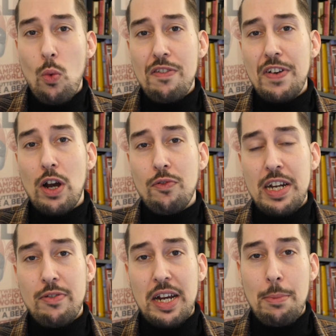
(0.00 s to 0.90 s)
One thing I
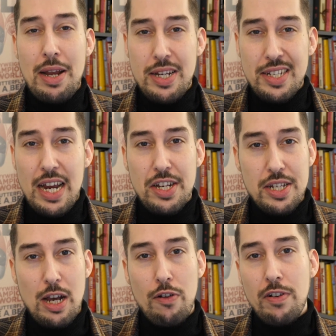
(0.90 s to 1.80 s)
really recommend is getting
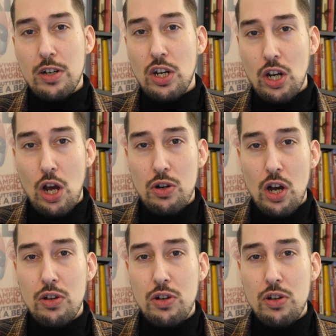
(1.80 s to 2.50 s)
yourself a good logo.